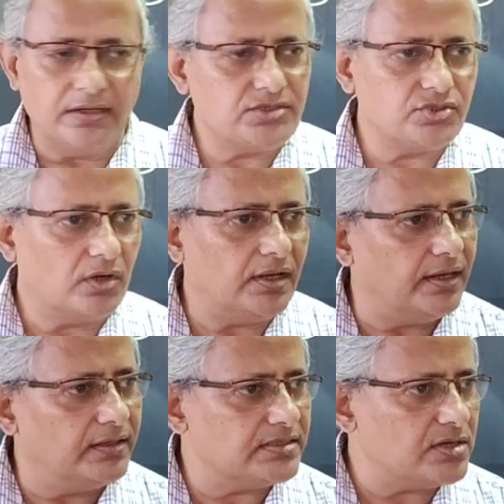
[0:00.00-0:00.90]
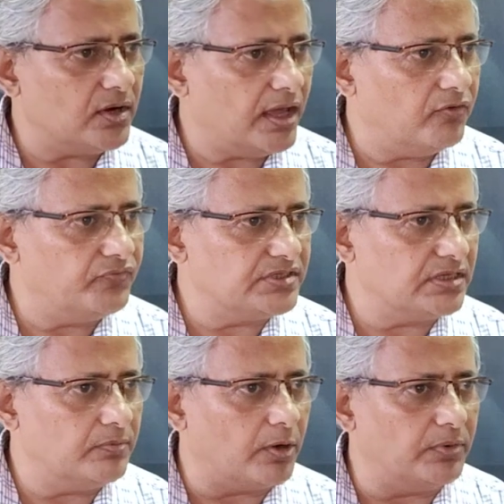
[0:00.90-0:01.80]
It's not like, does not have
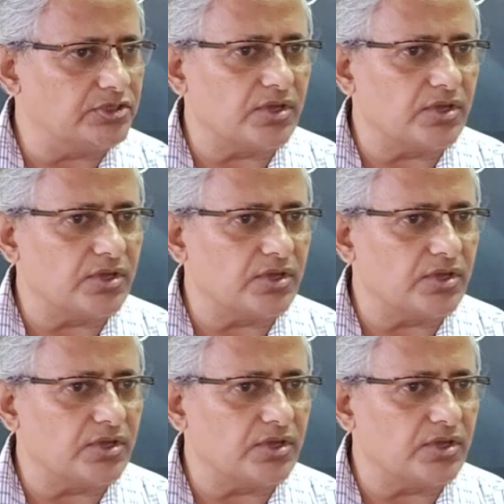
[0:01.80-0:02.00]
physical property.